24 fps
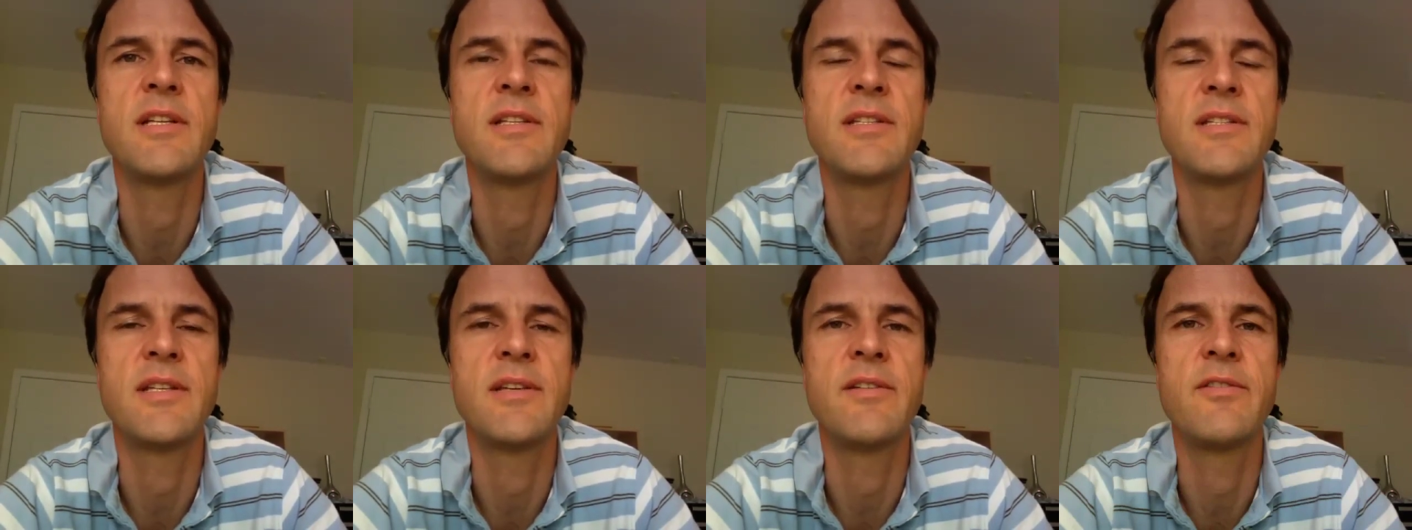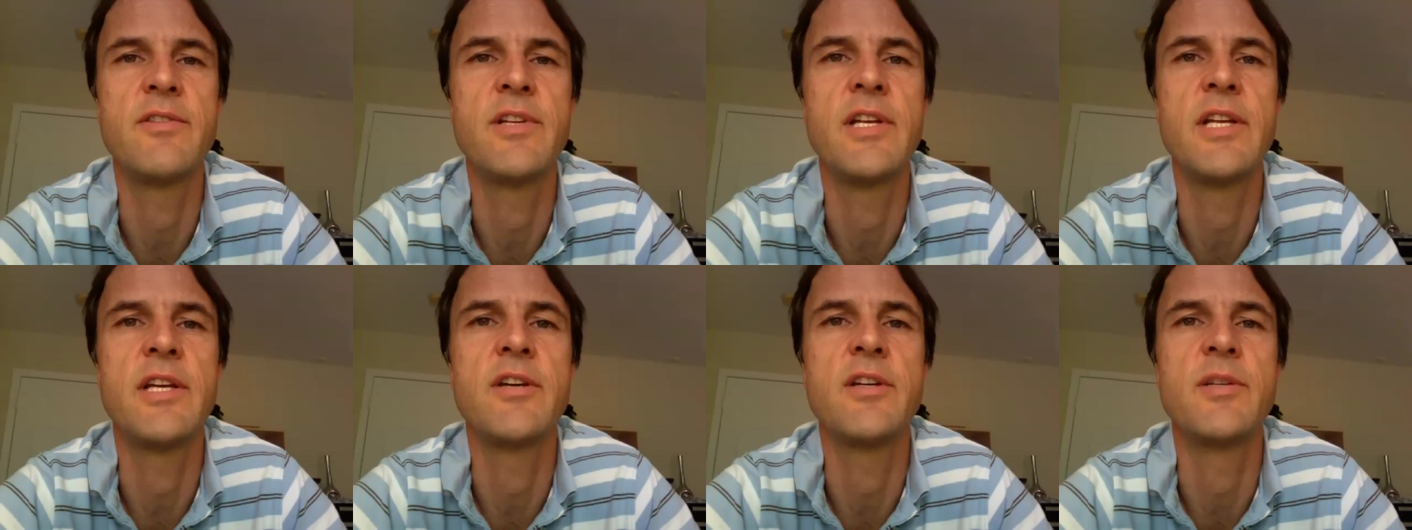It's a
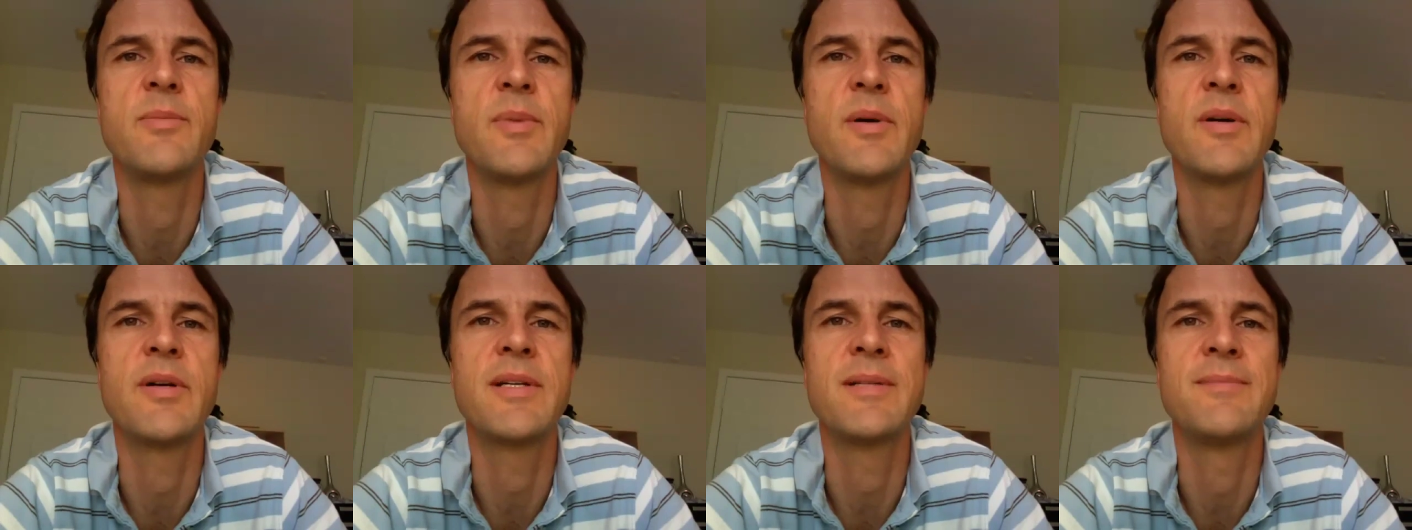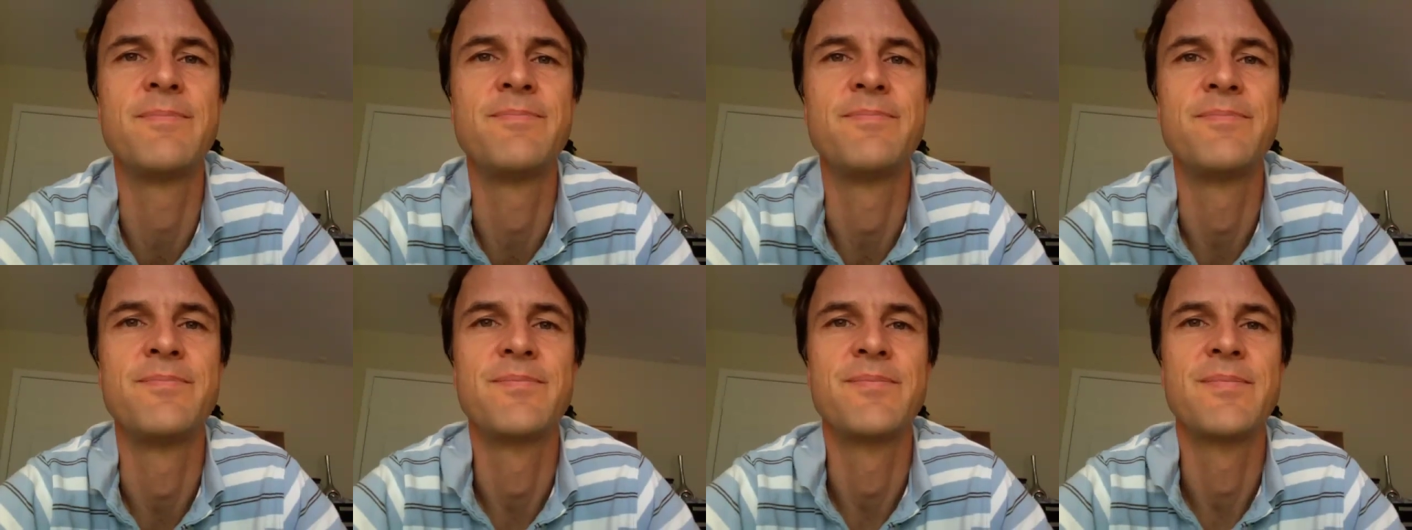really good
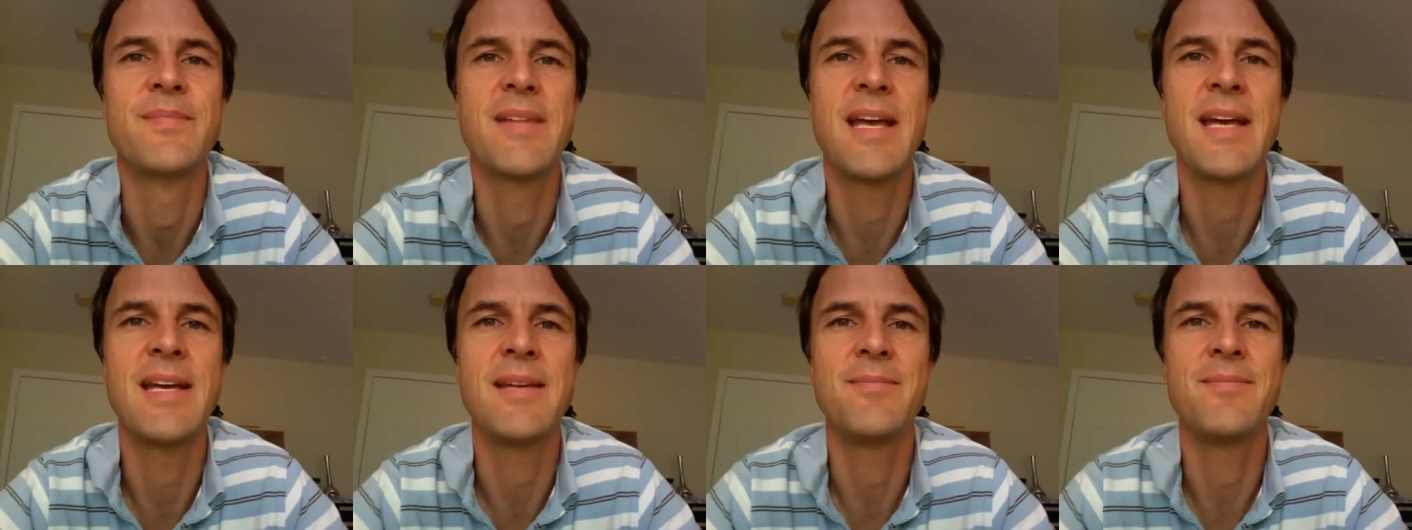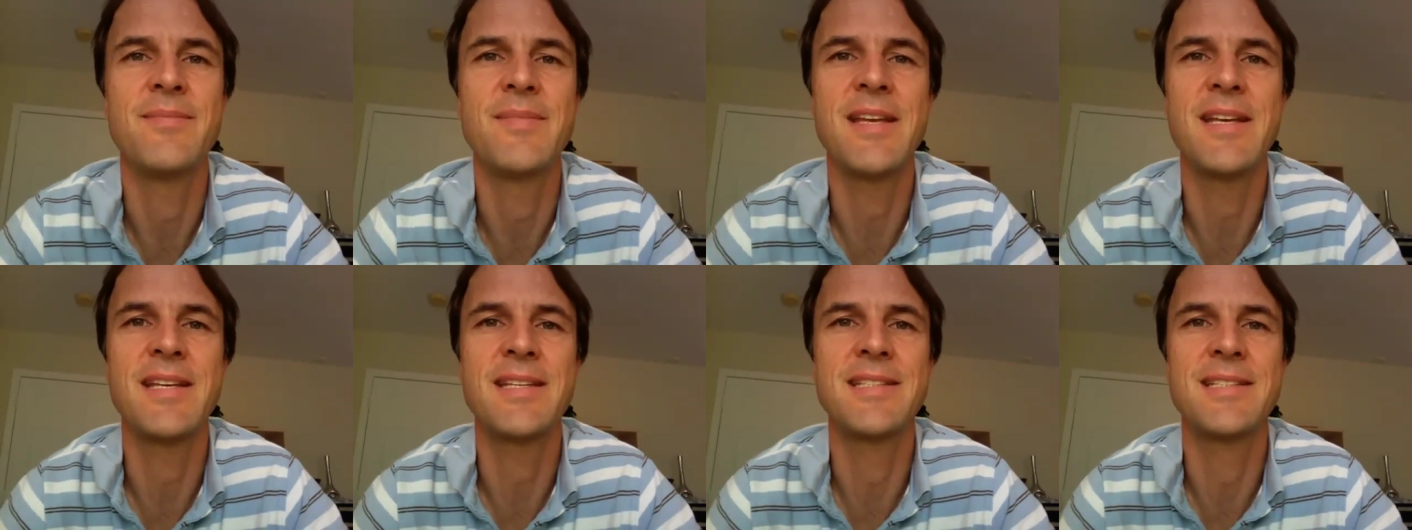book. Okay,
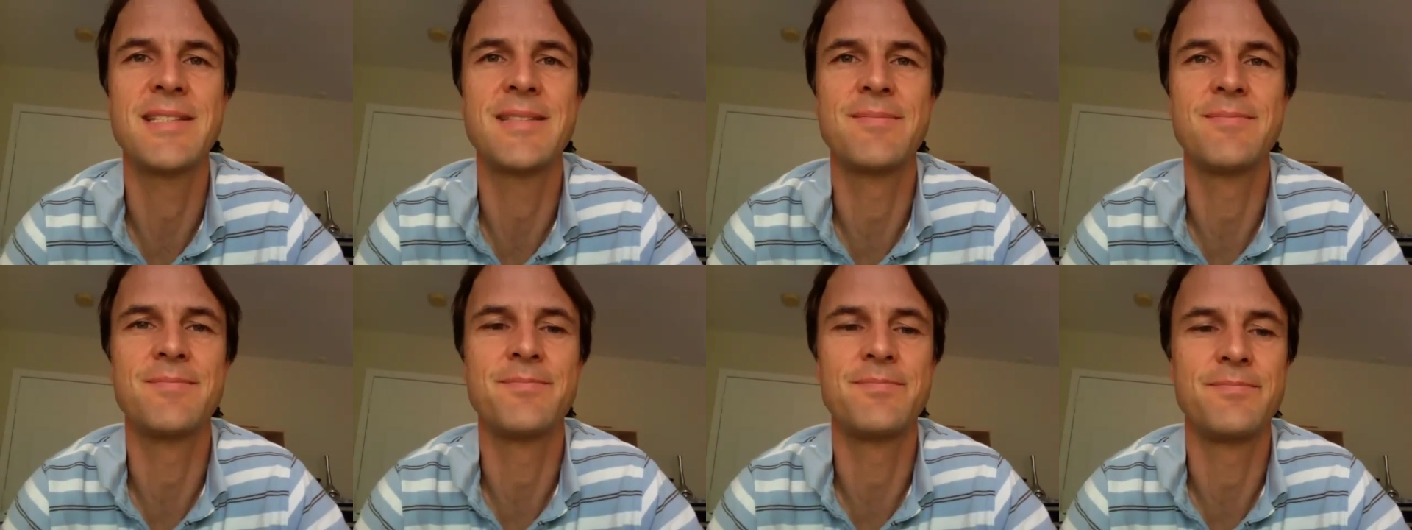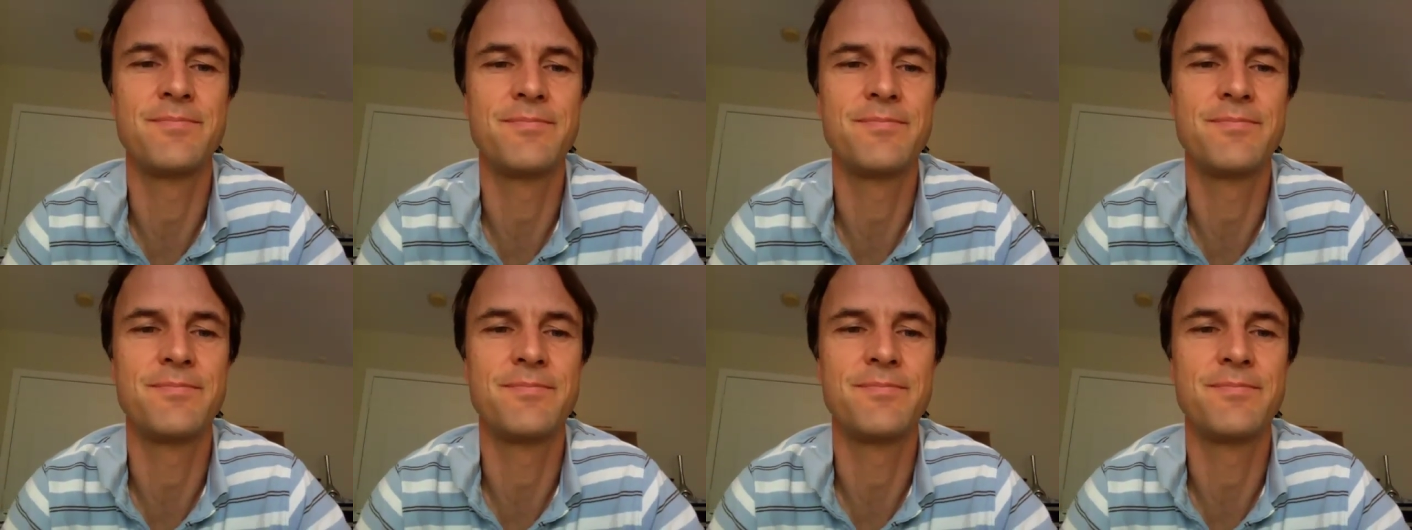thanks.